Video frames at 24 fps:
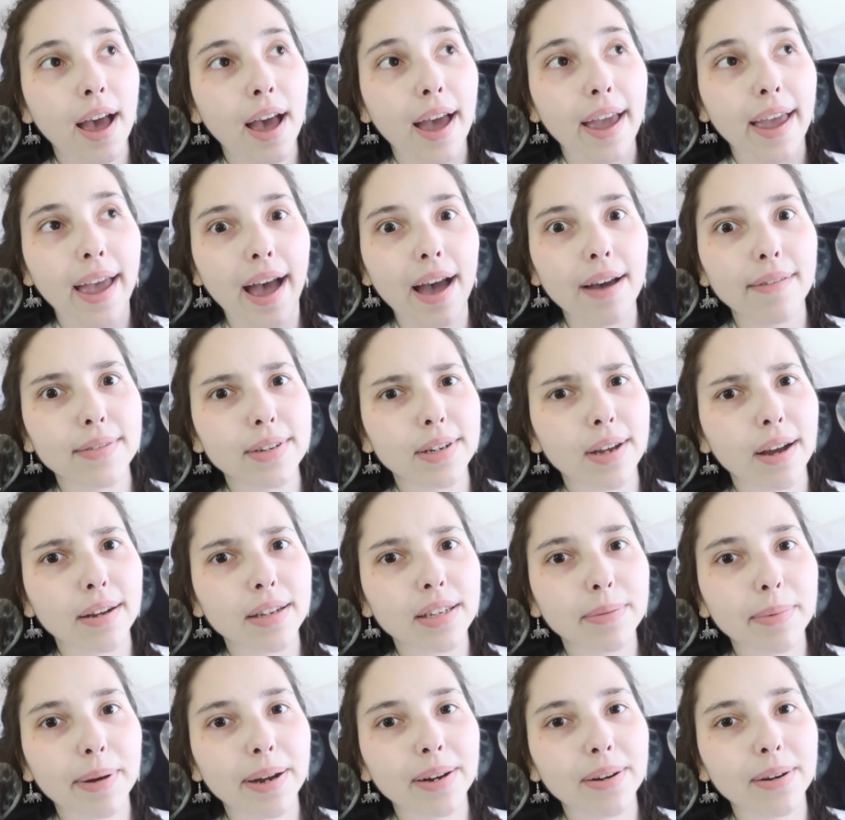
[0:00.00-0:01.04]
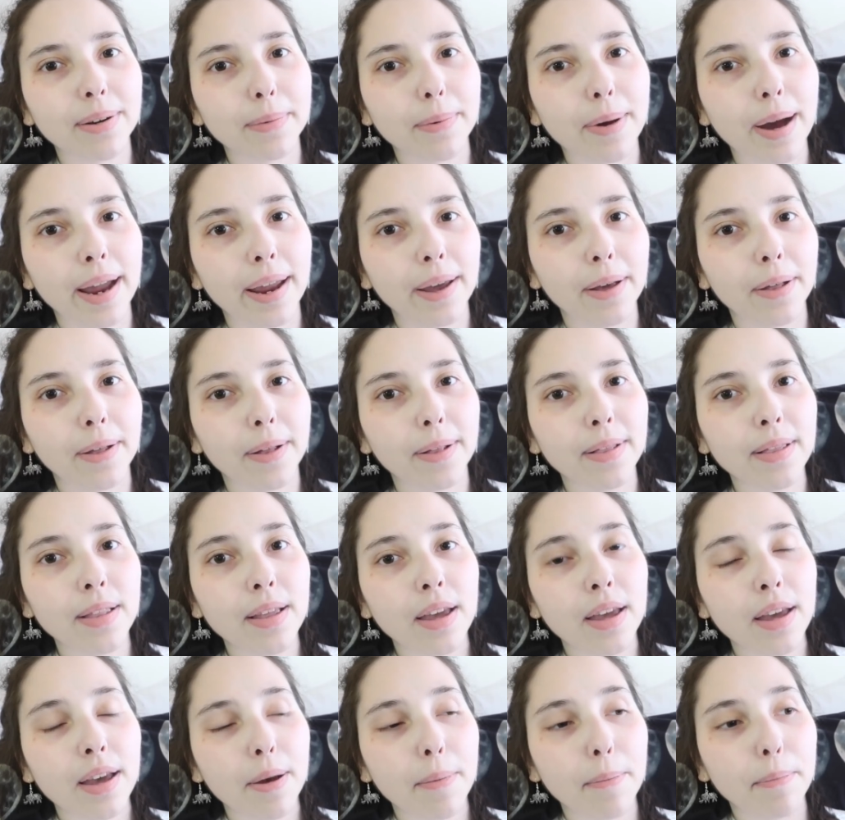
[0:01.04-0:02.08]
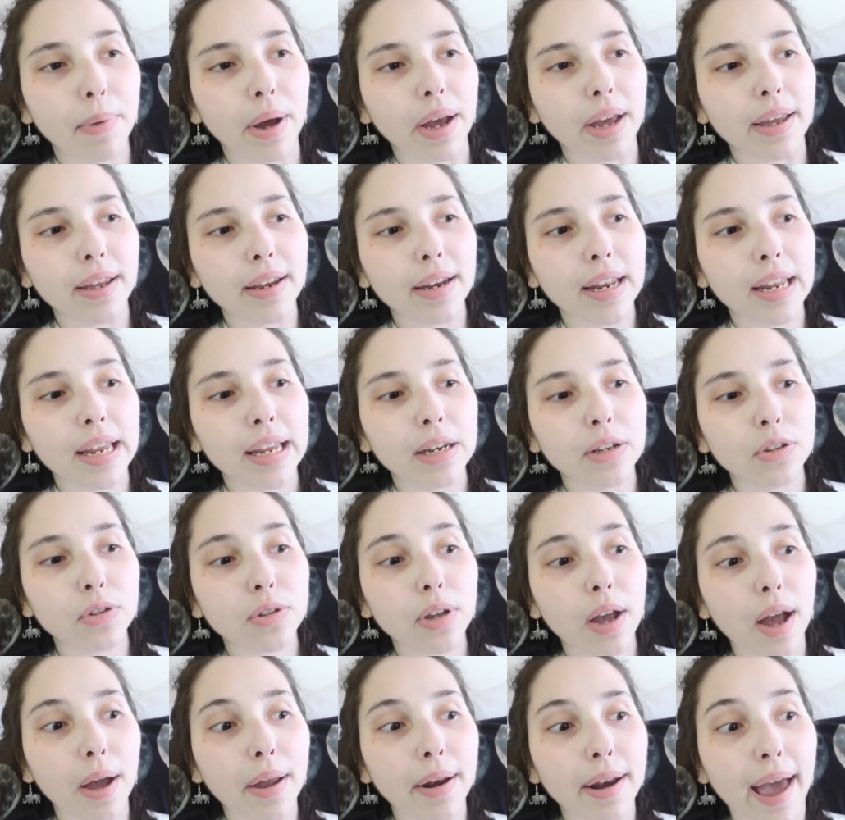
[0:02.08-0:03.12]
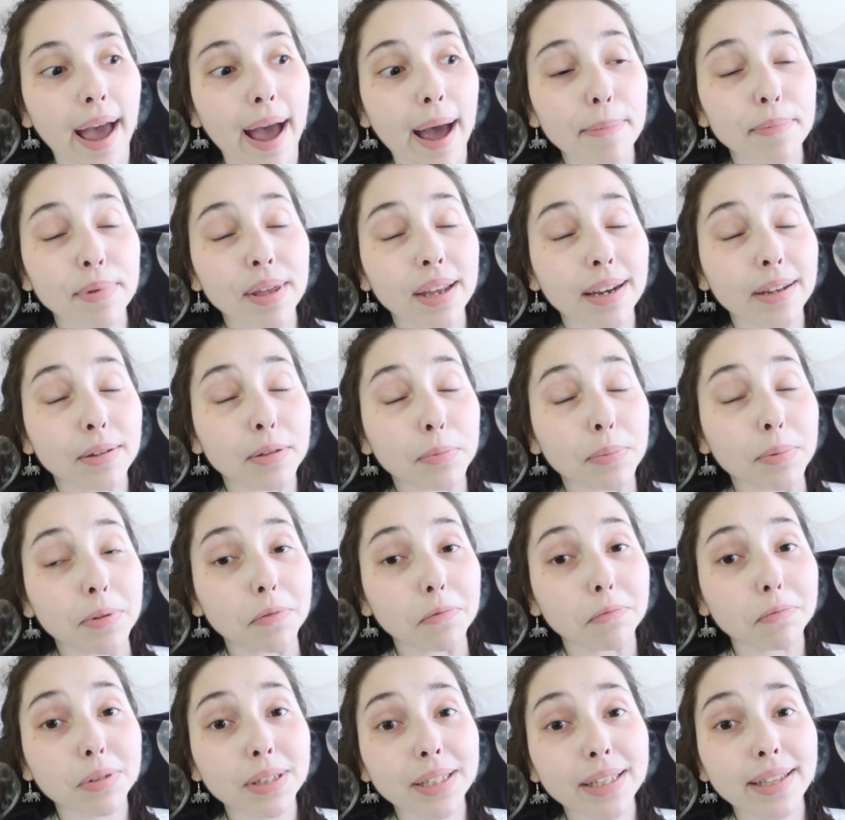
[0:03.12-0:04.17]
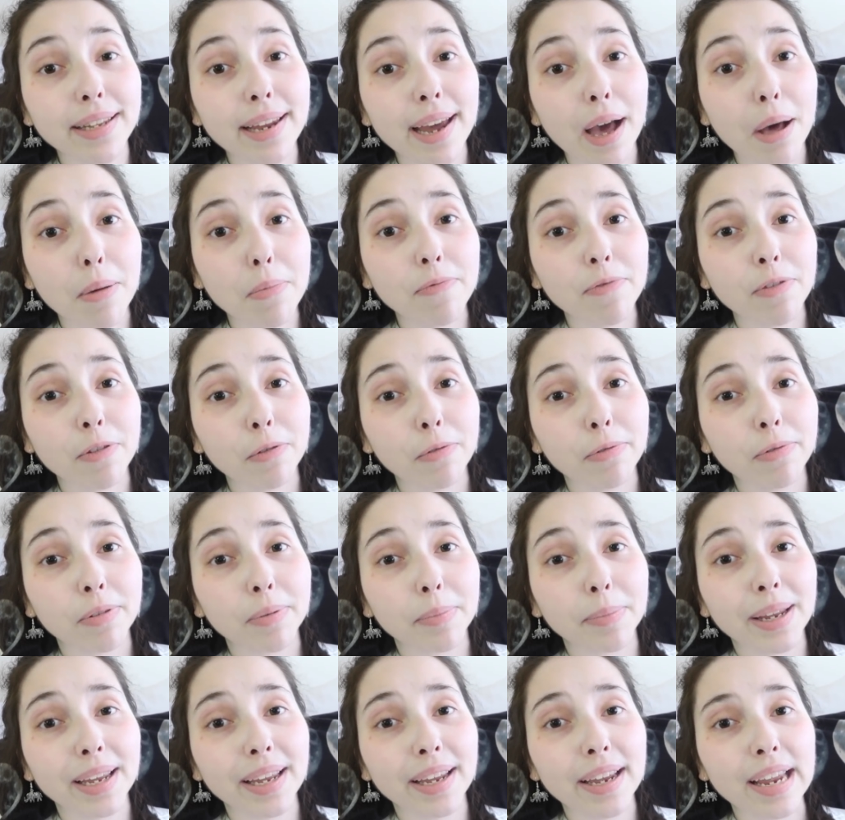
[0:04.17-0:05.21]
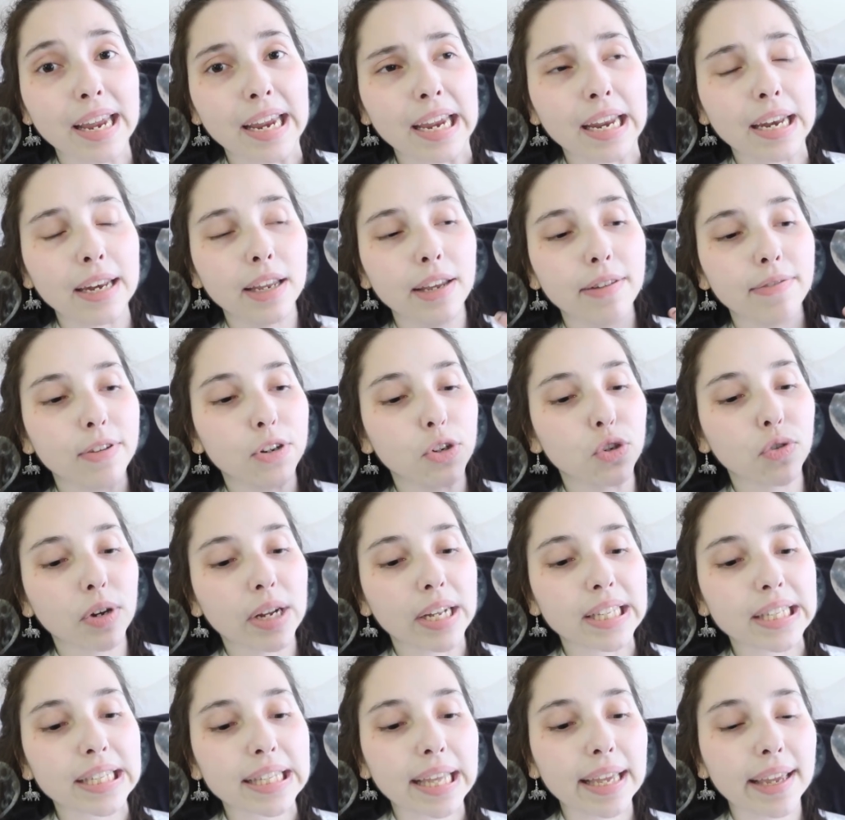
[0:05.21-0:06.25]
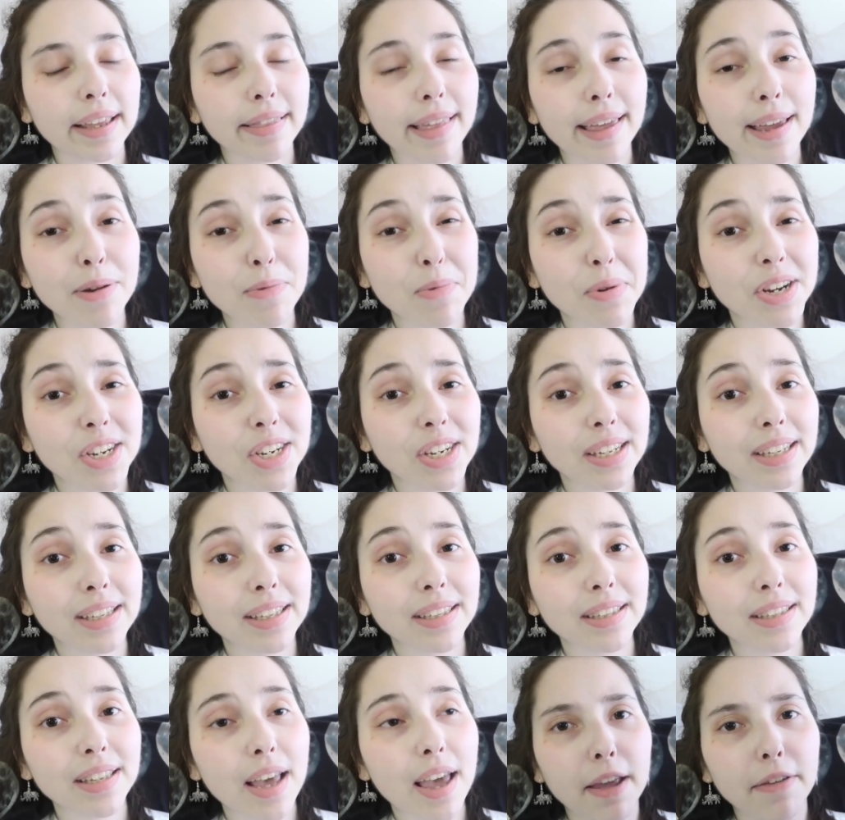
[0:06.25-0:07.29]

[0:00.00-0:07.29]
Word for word: I haven't talked about it in a while, but it is an app that has been really helpful for me. It can even translate languages.